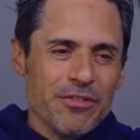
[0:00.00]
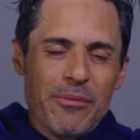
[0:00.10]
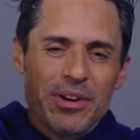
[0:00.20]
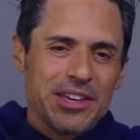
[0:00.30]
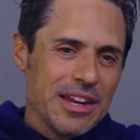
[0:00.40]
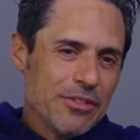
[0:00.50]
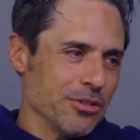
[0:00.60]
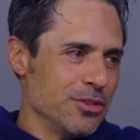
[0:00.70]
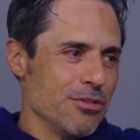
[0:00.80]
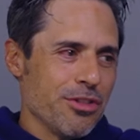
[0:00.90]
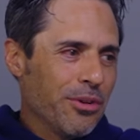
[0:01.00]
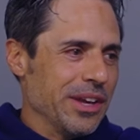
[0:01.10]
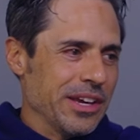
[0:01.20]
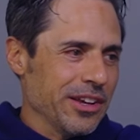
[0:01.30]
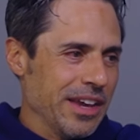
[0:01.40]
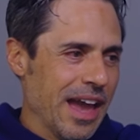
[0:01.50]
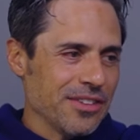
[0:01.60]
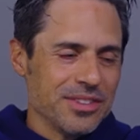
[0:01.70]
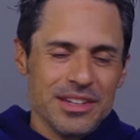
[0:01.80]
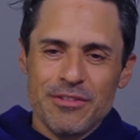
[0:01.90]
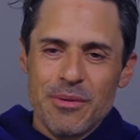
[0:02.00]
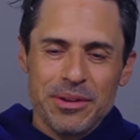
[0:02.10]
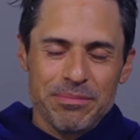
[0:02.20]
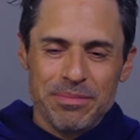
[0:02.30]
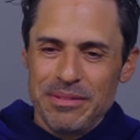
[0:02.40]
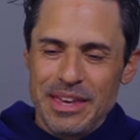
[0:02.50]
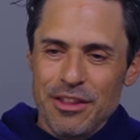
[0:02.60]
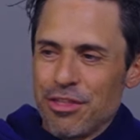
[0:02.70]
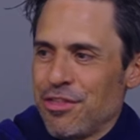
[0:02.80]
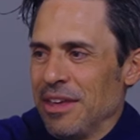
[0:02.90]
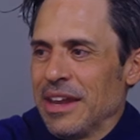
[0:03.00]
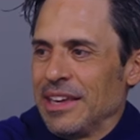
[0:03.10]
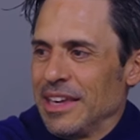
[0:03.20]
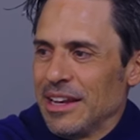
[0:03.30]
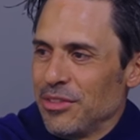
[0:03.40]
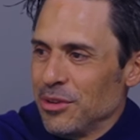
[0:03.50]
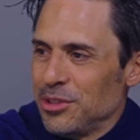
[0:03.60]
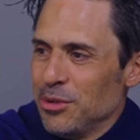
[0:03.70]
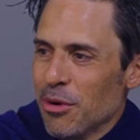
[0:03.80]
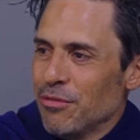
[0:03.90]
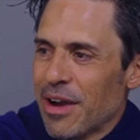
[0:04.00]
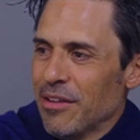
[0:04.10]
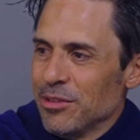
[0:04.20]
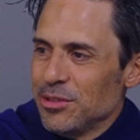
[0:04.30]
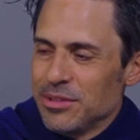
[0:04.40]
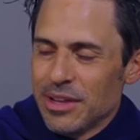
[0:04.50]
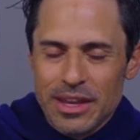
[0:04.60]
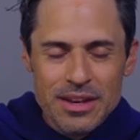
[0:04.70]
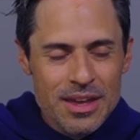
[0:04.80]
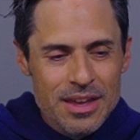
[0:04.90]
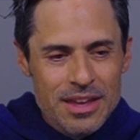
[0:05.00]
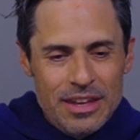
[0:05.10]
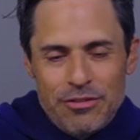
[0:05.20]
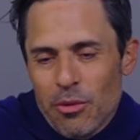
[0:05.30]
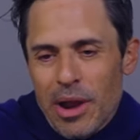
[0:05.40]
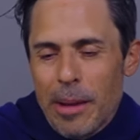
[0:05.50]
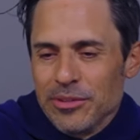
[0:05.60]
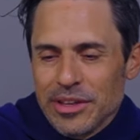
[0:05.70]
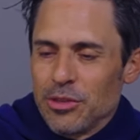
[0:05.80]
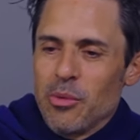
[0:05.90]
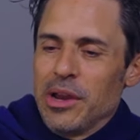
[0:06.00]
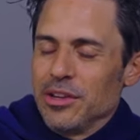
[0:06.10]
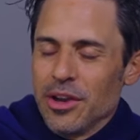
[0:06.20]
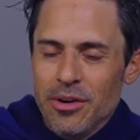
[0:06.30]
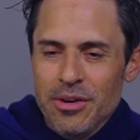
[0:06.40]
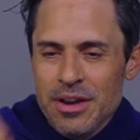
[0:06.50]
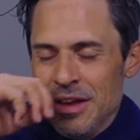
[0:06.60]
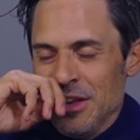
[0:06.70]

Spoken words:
If I want to get out there 230, I can gas it. And if I want to hit it thin, I can get out there 205 or 210. And 4 hybrids like the way to go.